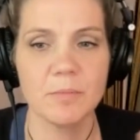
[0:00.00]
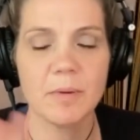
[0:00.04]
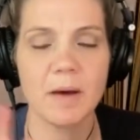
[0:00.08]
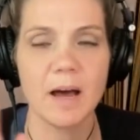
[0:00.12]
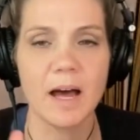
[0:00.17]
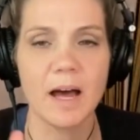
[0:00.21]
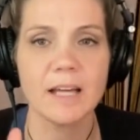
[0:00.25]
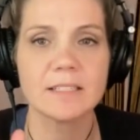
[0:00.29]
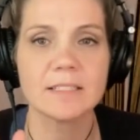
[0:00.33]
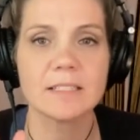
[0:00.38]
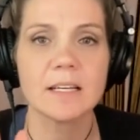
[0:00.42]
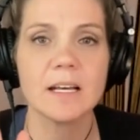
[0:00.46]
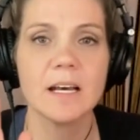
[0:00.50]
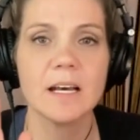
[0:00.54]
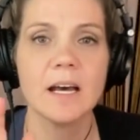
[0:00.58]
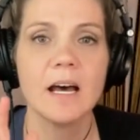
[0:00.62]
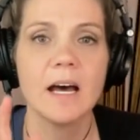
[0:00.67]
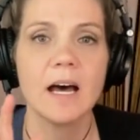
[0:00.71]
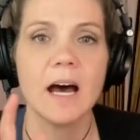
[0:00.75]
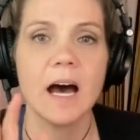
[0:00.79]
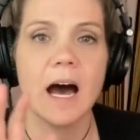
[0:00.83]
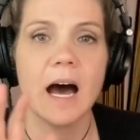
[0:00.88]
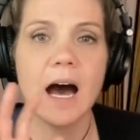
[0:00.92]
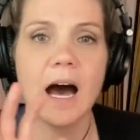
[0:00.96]
but
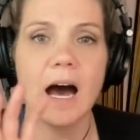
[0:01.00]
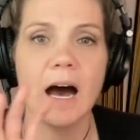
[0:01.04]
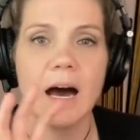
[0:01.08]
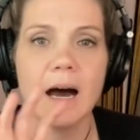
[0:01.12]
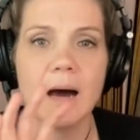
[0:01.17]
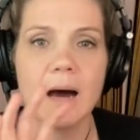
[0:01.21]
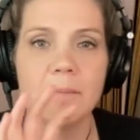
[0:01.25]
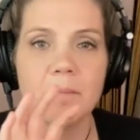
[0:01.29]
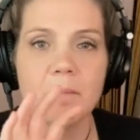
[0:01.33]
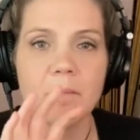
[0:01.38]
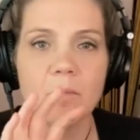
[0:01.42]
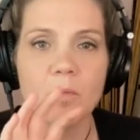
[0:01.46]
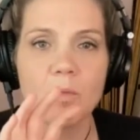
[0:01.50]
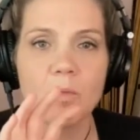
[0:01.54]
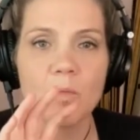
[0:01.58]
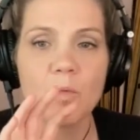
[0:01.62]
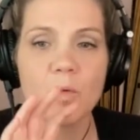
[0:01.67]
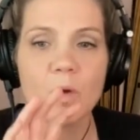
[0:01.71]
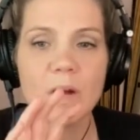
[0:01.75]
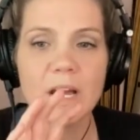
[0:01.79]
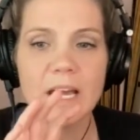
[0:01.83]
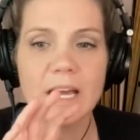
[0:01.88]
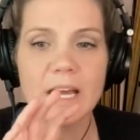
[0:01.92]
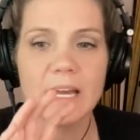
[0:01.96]
um,
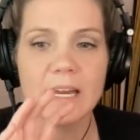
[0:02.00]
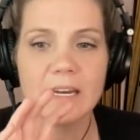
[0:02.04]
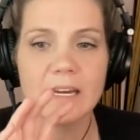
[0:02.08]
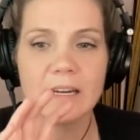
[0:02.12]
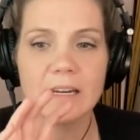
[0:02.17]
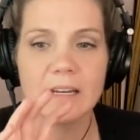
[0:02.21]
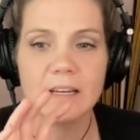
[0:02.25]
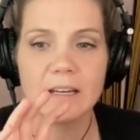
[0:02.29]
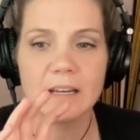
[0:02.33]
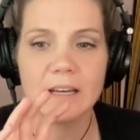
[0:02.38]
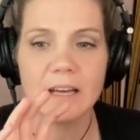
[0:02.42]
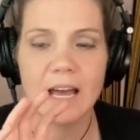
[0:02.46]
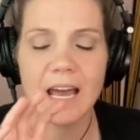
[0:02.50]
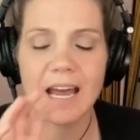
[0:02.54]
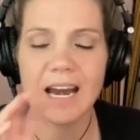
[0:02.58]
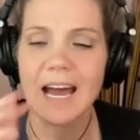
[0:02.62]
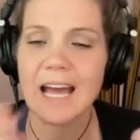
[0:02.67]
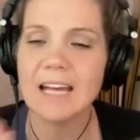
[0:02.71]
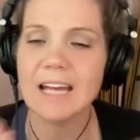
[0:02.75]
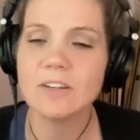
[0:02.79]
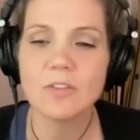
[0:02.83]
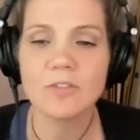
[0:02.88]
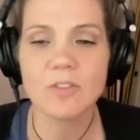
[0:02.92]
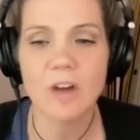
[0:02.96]
when and
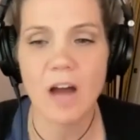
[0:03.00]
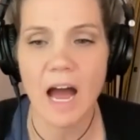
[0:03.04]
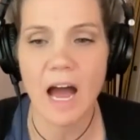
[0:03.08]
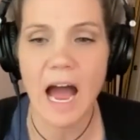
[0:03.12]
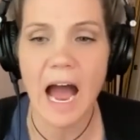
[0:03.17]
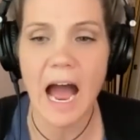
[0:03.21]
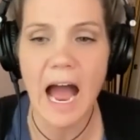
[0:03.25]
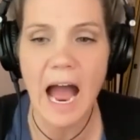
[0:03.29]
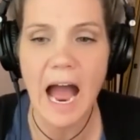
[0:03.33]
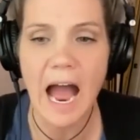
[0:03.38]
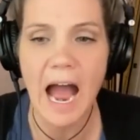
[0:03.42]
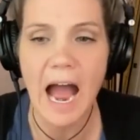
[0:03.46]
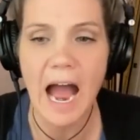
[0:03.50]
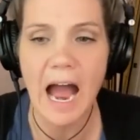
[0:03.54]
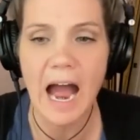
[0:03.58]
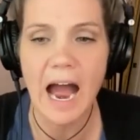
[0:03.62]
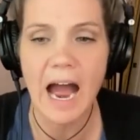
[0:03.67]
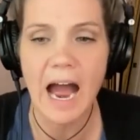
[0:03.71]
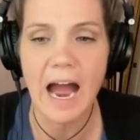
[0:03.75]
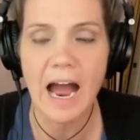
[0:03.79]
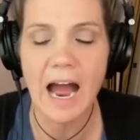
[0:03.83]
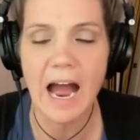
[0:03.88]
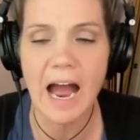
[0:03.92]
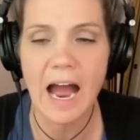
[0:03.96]
I don't.
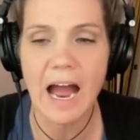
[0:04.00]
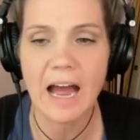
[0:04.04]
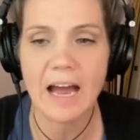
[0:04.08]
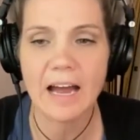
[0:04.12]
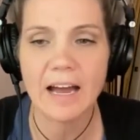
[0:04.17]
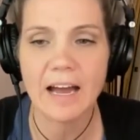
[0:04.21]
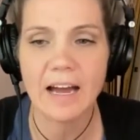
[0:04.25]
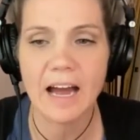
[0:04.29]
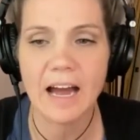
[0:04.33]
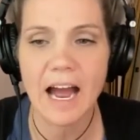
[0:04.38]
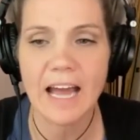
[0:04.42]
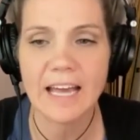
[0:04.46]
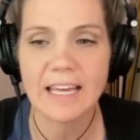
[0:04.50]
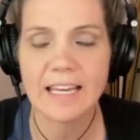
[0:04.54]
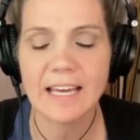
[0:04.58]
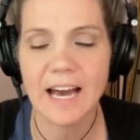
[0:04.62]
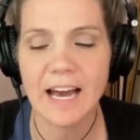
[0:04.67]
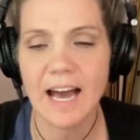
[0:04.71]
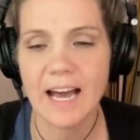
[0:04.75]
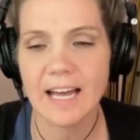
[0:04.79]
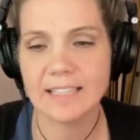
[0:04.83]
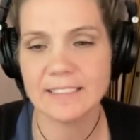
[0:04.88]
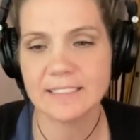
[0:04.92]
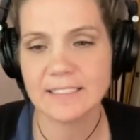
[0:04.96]
I
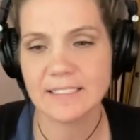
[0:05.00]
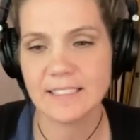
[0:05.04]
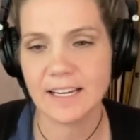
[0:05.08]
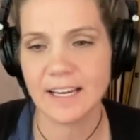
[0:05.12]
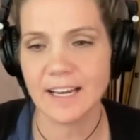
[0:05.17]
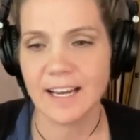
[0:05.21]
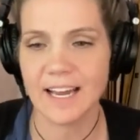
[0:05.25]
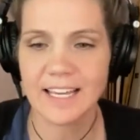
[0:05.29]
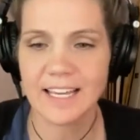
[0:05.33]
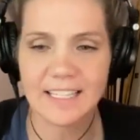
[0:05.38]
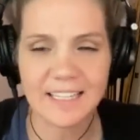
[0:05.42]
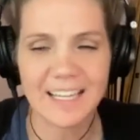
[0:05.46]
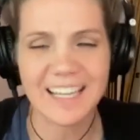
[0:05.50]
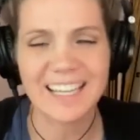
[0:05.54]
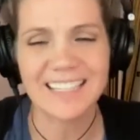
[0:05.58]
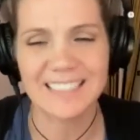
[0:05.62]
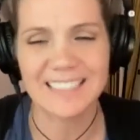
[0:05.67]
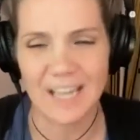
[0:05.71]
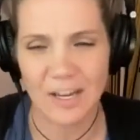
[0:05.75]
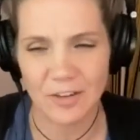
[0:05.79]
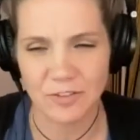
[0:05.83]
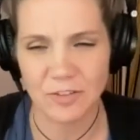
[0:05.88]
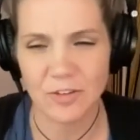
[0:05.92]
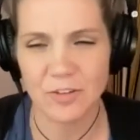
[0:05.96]
got uh, I get like
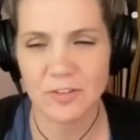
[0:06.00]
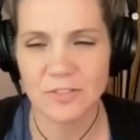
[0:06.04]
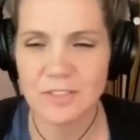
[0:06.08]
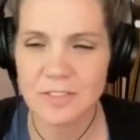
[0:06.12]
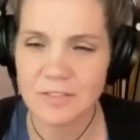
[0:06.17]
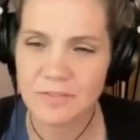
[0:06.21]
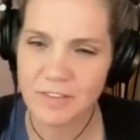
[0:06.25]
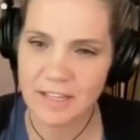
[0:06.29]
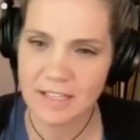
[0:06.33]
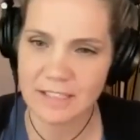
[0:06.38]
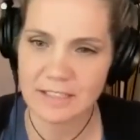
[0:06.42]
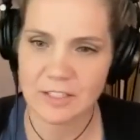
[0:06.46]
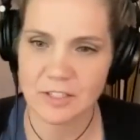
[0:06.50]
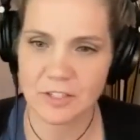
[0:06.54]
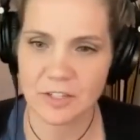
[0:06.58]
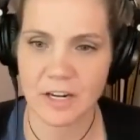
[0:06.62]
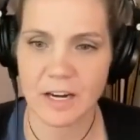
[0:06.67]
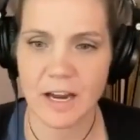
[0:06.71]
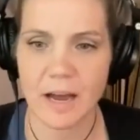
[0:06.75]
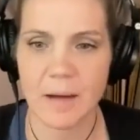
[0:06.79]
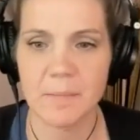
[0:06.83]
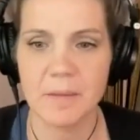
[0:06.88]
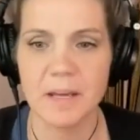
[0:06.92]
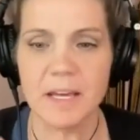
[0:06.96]
downloads of things that are
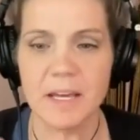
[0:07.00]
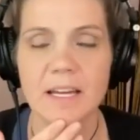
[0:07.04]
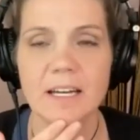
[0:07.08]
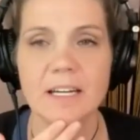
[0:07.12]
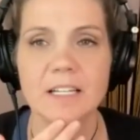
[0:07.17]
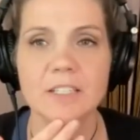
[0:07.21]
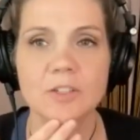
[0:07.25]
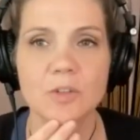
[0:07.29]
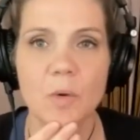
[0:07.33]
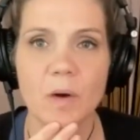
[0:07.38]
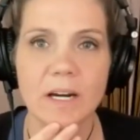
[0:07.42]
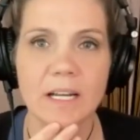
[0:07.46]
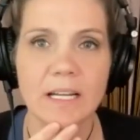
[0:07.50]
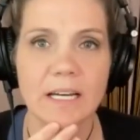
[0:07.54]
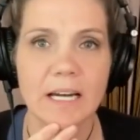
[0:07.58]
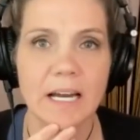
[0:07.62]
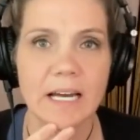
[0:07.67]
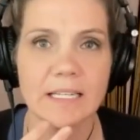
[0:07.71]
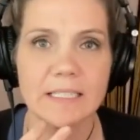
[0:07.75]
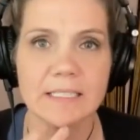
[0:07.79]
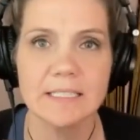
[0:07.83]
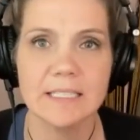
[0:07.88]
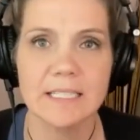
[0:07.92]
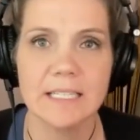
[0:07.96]
coming, and in
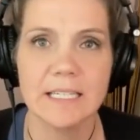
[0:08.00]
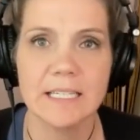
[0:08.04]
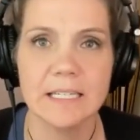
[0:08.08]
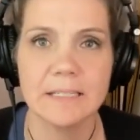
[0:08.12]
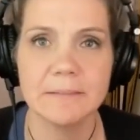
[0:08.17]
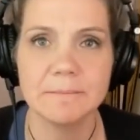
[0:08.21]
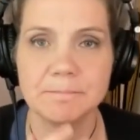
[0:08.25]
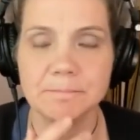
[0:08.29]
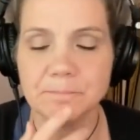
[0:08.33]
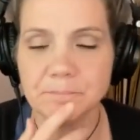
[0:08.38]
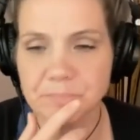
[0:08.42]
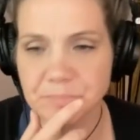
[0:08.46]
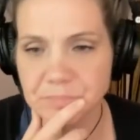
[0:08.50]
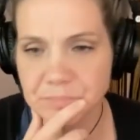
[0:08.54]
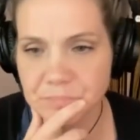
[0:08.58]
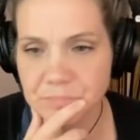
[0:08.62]
2019,